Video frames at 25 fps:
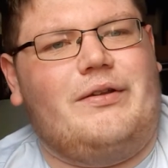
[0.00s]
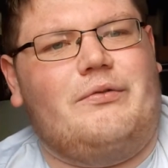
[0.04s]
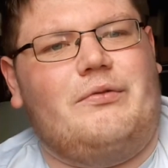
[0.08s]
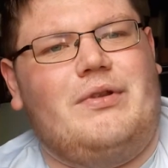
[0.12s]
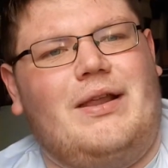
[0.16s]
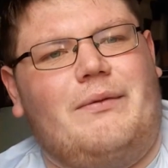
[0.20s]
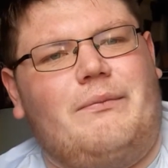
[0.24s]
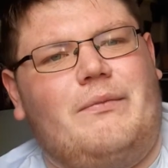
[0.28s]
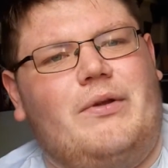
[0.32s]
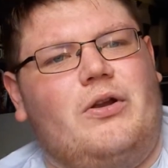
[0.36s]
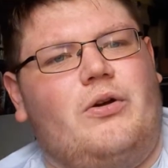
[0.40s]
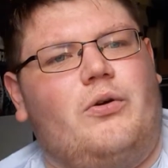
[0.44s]

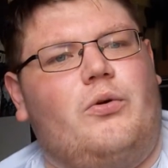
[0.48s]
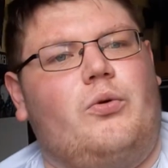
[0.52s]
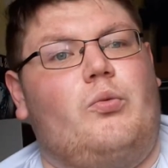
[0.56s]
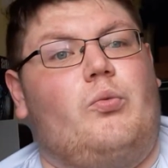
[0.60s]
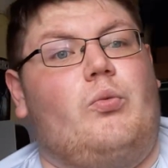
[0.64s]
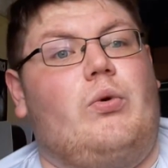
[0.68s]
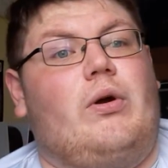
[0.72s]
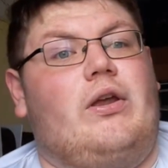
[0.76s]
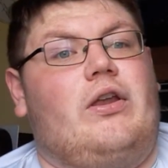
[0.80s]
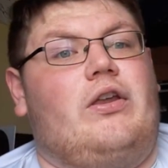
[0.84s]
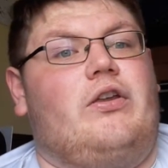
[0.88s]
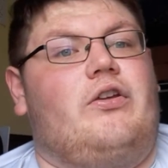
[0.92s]
Let me know
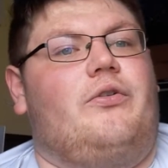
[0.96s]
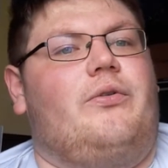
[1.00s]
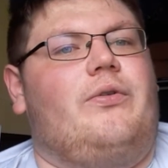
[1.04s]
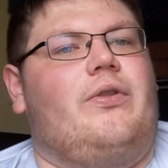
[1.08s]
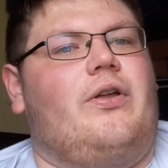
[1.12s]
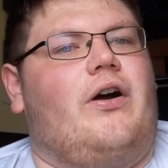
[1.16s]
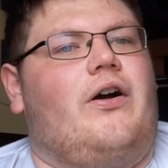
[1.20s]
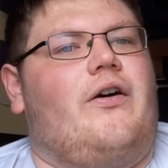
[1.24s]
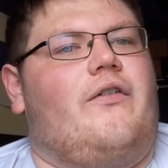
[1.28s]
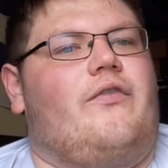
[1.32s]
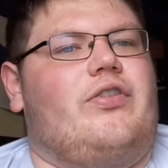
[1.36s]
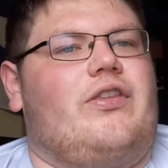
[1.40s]
what you
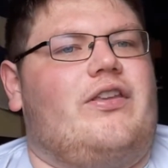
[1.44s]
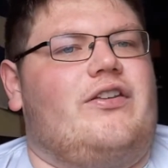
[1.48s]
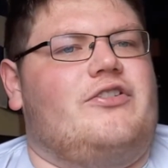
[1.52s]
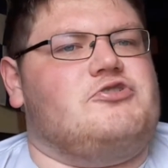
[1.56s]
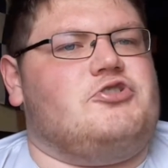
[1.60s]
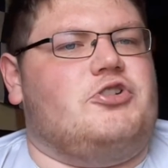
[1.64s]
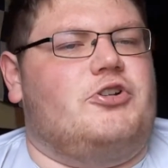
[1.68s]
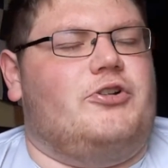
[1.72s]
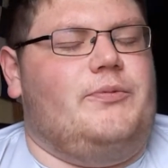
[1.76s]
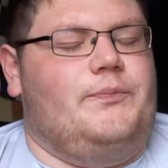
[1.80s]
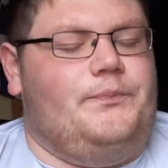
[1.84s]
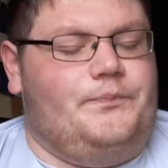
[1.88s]
thought of the
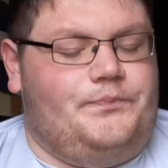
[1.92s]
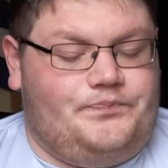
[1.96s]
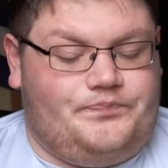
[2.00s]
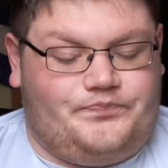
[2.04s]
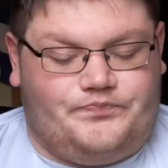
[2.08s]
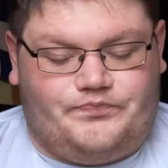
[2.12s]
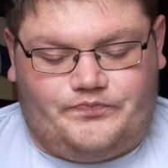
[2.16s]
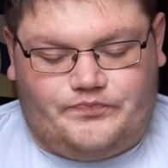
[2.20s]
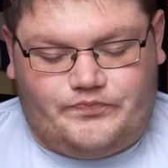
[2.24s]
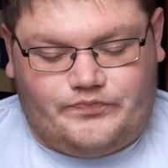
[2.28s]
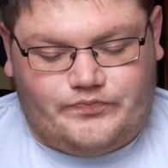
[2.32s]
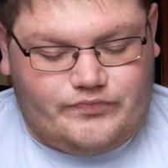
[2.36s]
show.
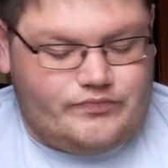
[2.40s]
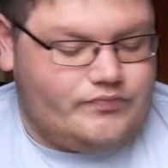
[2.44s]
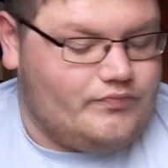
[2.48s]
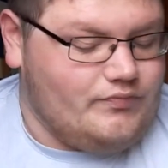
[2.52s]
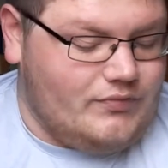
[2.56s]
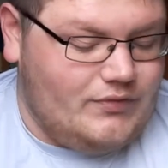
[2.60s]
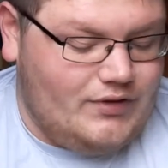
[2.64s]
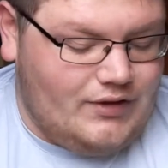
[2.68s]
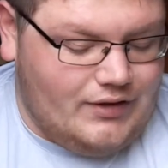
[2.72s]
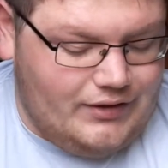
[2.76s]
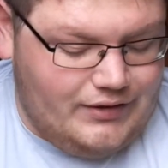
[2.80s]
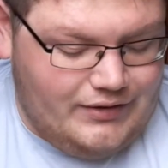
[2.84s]

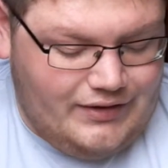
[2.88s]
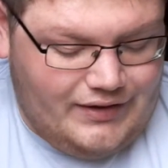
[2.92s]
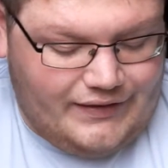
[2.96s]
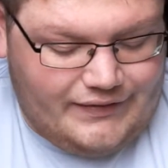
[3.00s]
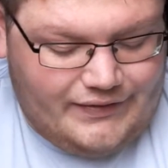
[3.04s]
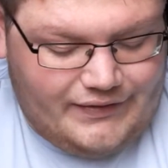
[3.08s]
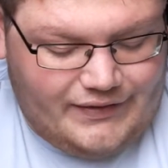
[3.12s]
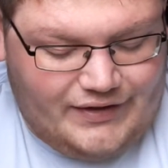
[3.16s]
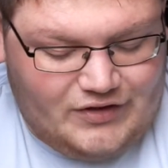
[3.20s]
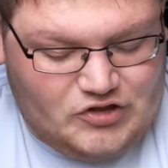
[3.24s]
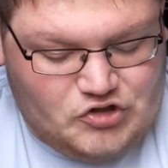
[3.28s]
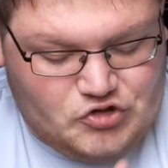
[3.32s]
And
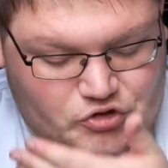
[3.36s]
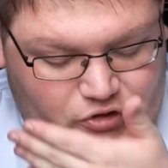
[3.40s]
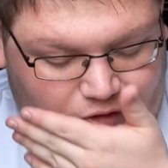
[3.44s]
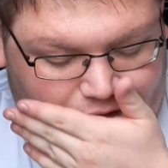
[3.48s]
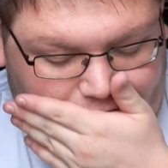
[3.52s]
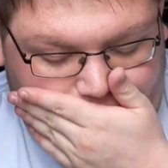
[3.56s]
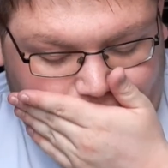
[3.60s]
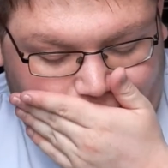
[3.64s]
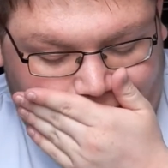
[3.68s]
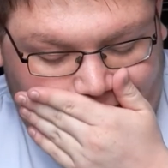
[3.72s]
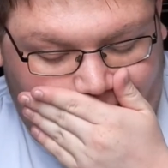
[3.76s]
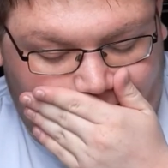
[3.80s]
let's get straight
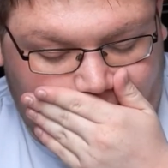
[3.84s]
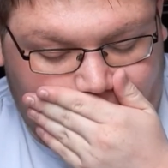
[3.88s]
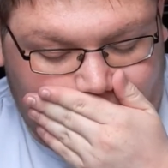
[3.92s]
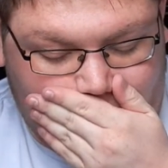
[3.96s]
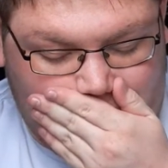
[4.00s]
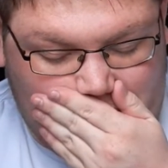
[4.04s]
into it.